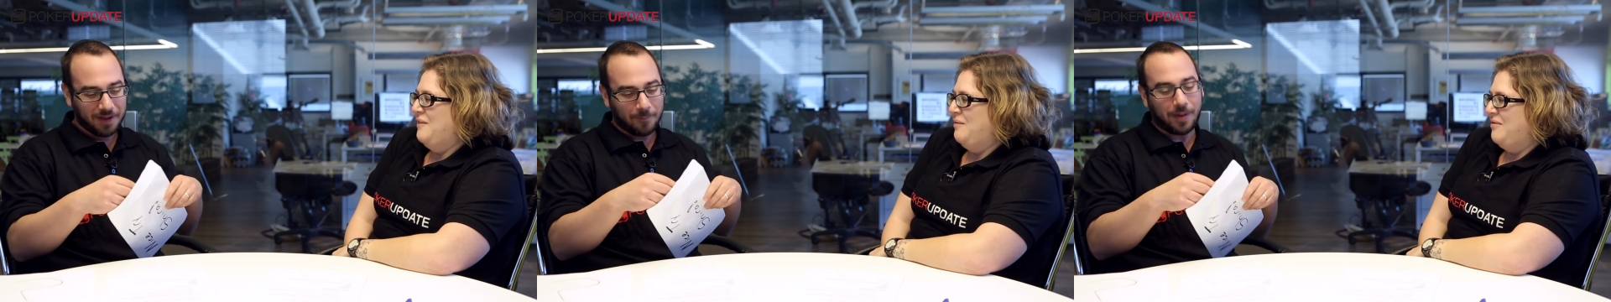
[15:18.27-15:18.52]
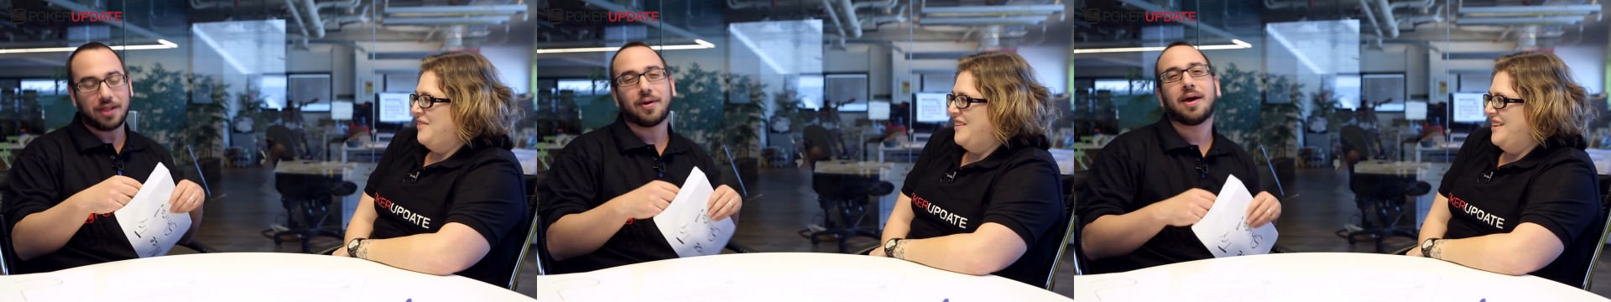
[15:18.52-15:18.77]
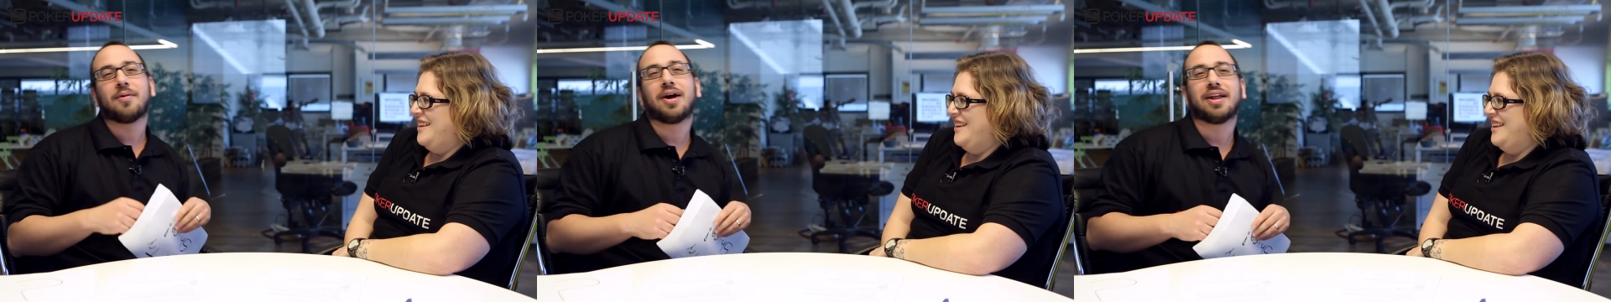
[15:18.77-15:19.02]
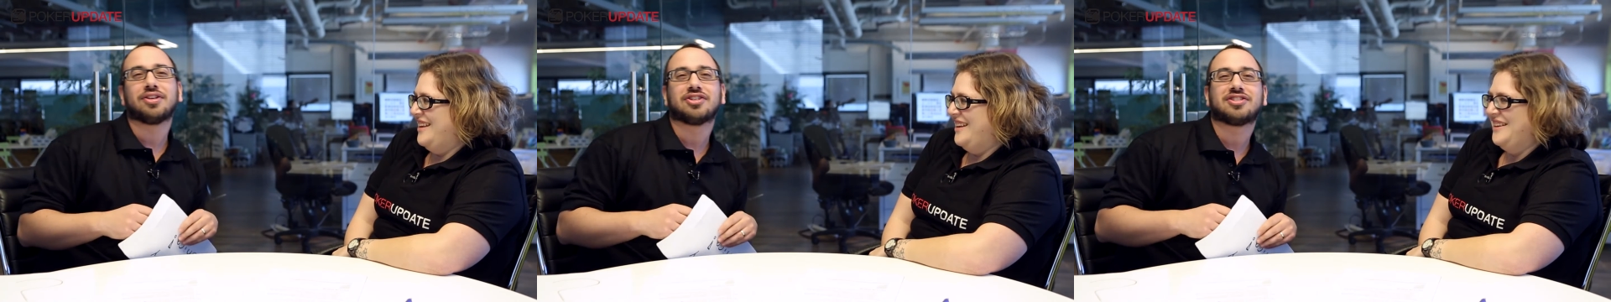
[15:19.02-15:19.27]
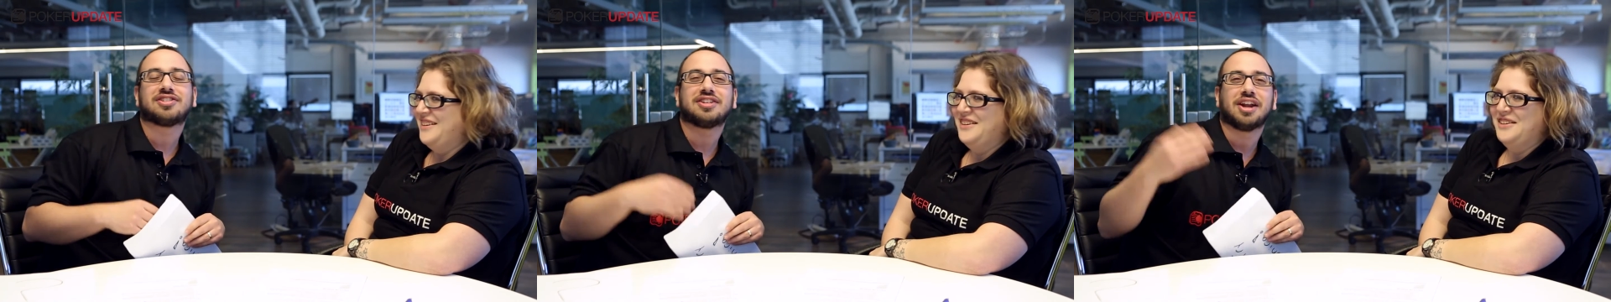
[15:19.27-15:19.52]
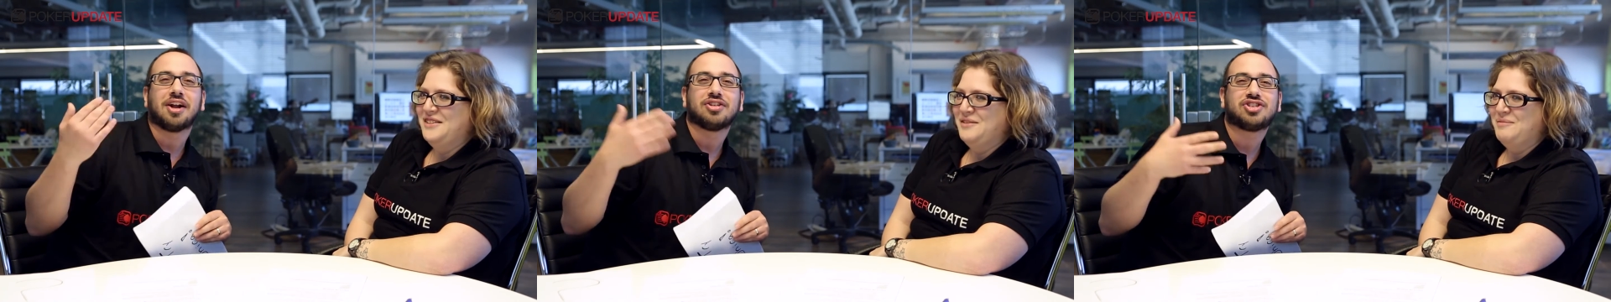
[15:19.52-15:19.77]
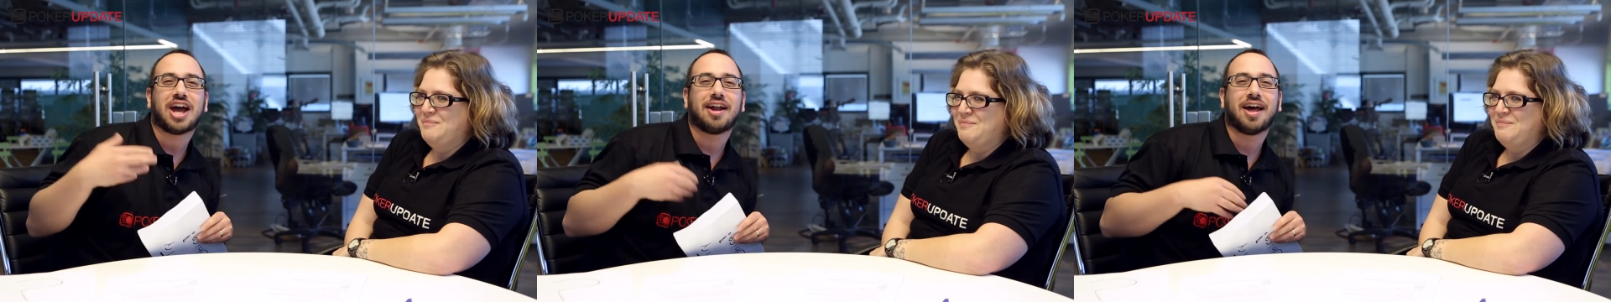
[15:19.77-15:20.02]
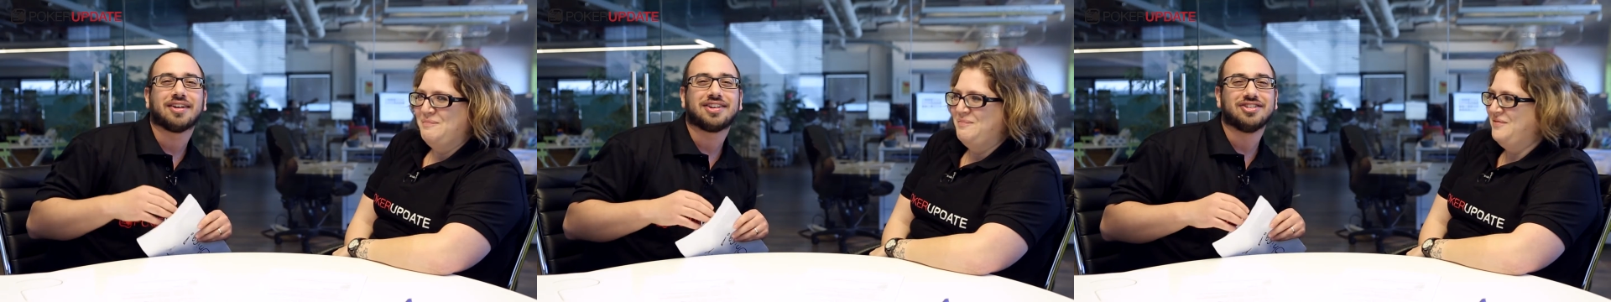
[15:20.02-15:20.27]
Speaker 1: By the way, I want to just shout
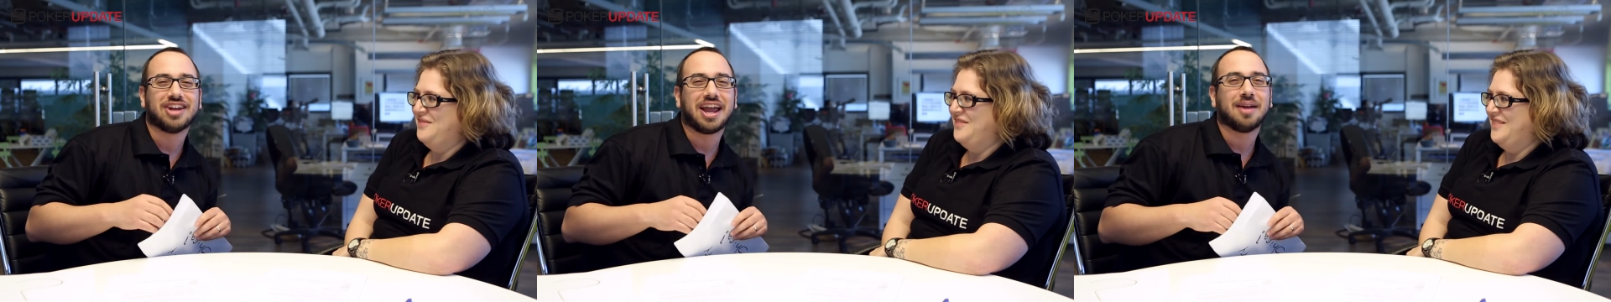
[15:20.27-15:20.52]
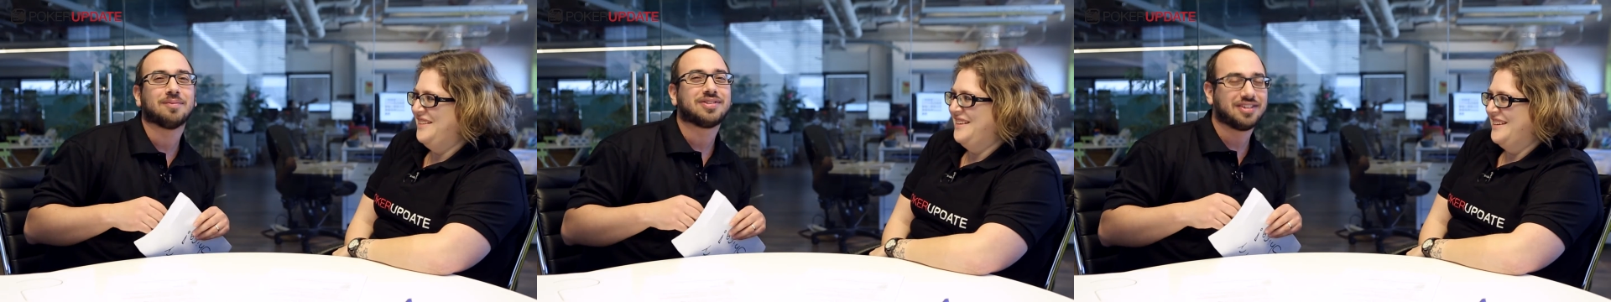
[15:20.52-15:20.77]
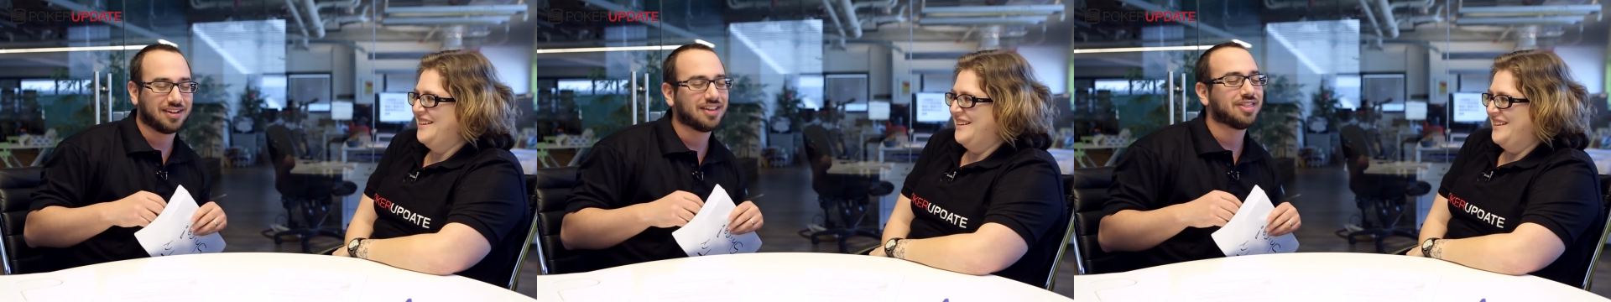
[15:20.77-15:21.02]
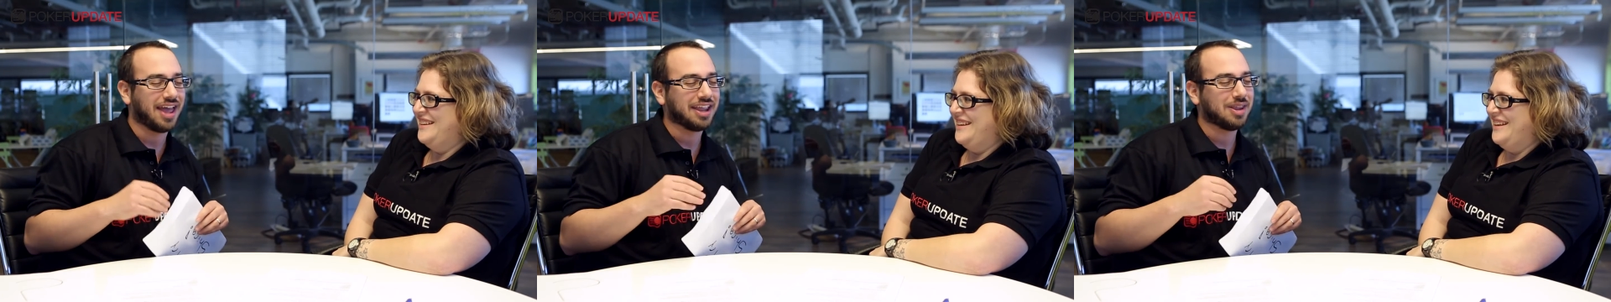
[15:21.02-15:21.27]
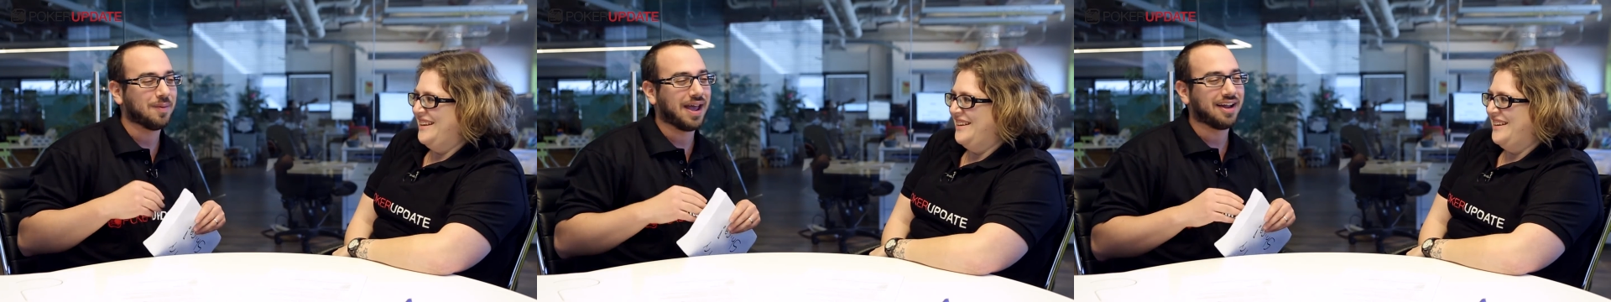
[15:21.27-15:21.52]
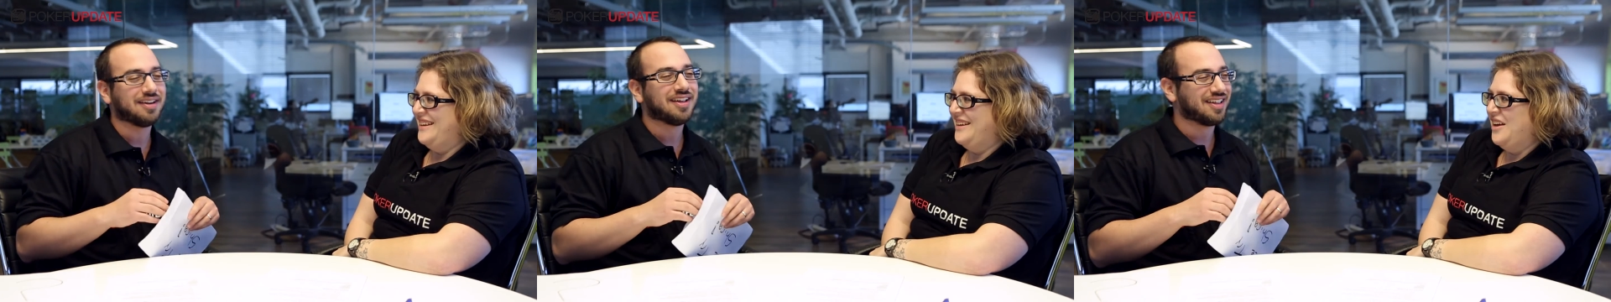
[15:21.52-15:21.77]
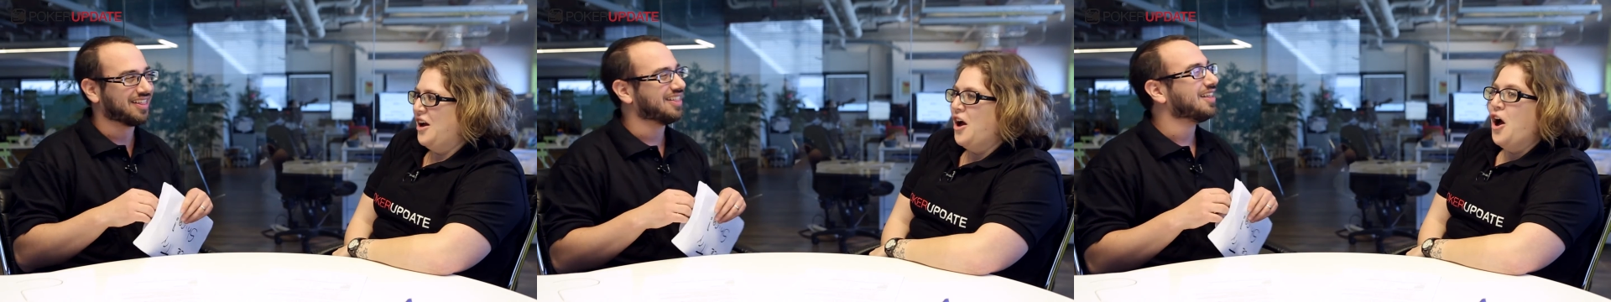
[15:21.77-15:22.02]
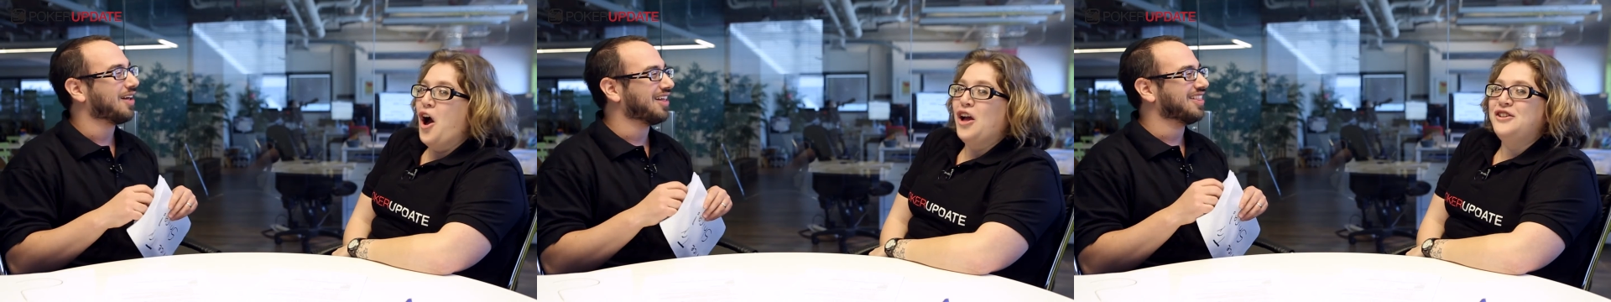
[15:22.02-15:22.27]
out to James. Thank you, man.
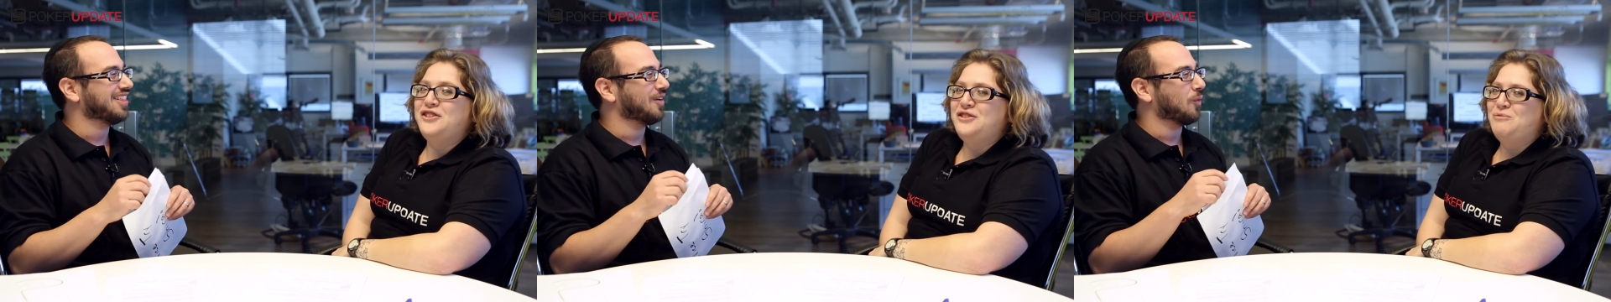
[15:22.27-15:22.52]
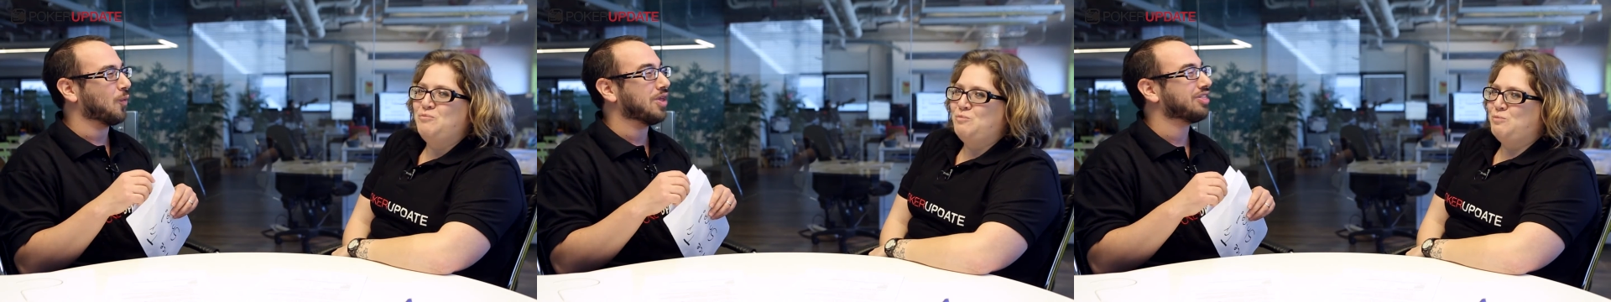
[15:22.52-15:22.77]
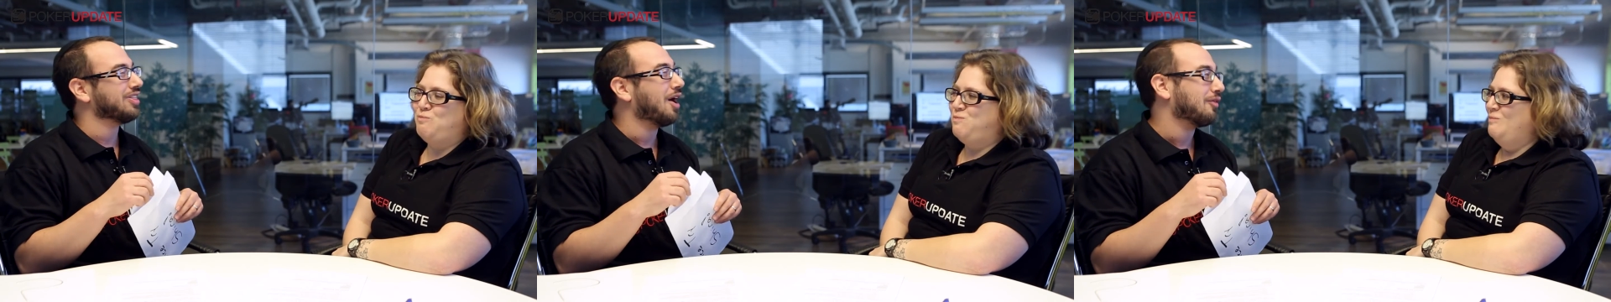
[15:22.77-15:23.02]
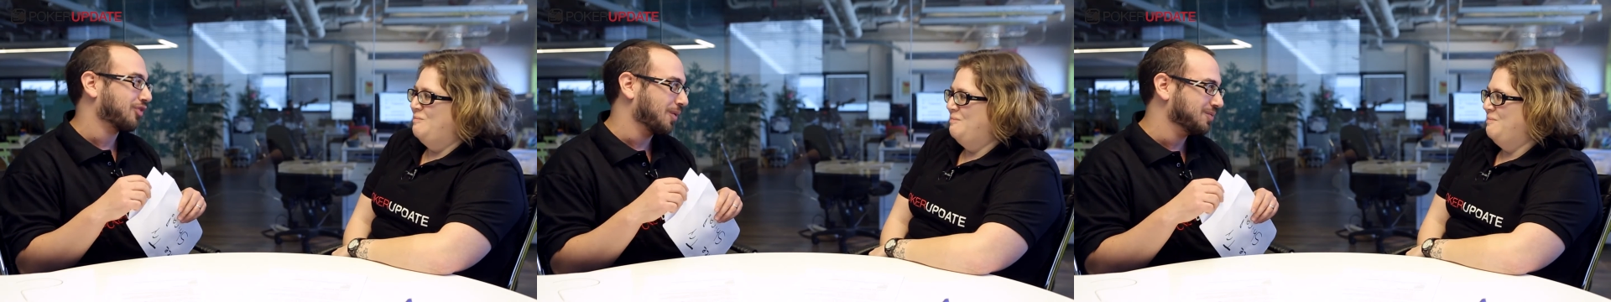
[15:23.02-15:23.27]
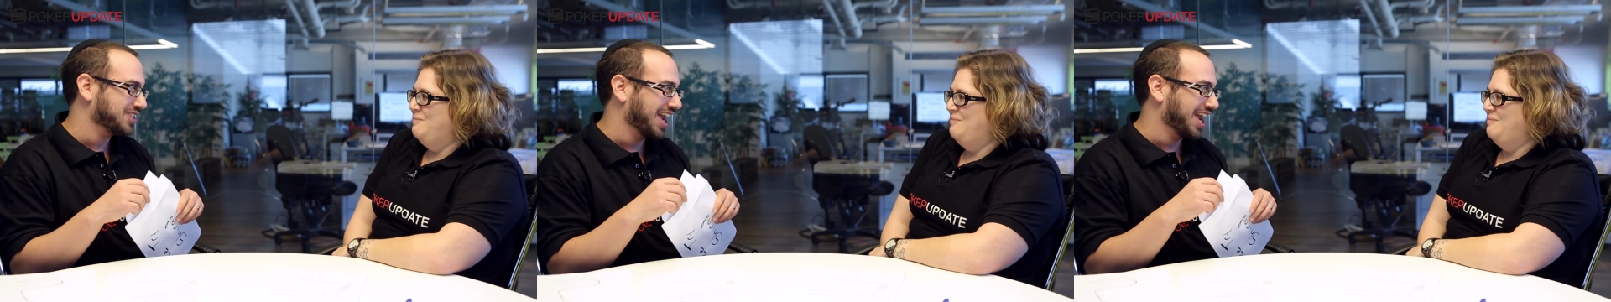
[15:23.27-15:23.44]
With love from